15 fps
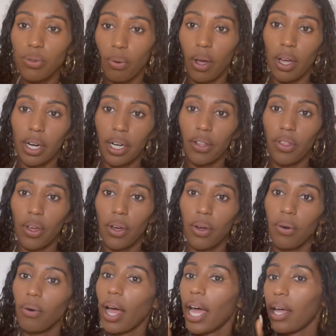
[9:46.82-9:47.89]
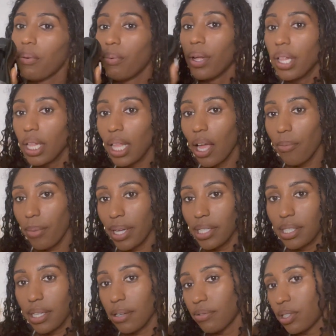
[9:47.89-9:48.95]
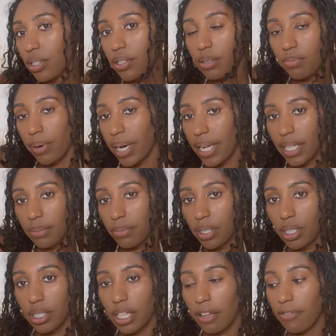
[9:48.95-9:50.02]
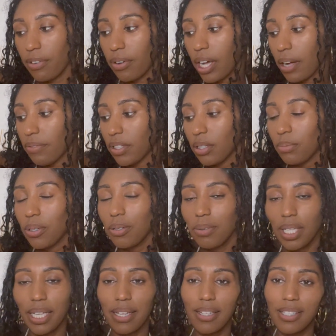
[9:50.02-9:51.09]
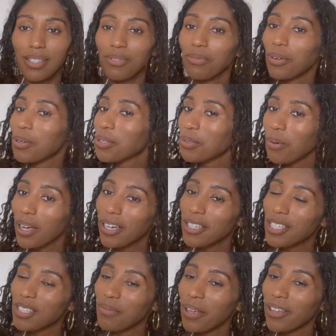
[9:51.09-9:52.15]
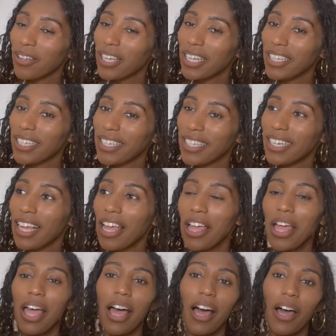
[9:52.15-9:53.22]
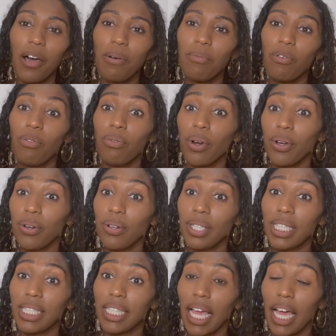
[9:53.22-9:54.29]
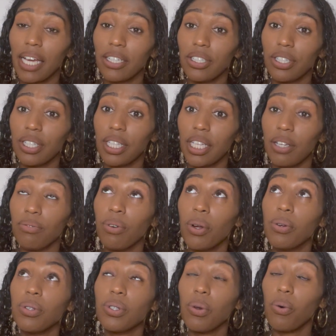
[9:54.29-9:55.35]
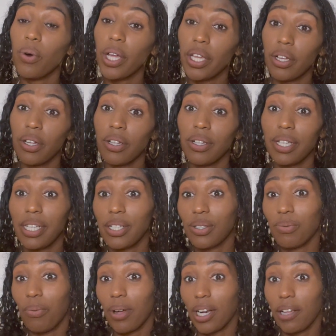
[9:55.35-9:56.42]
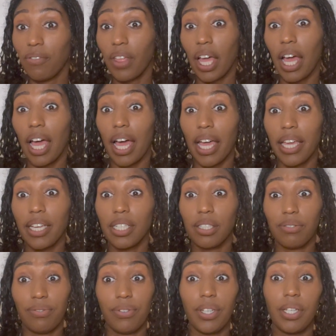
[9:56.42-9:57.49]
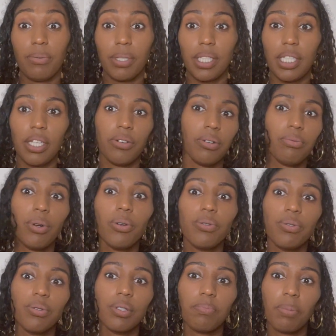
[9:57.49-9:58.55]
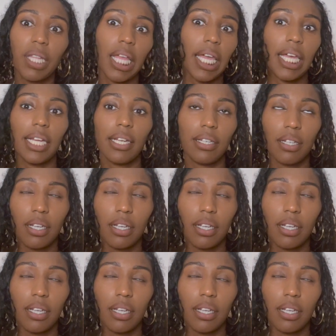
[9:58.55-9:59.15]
water, though, I will allow myself to spray as much as I feel comfortable because rose water smell good. Rose oil is one of the highest frequency, or rose plant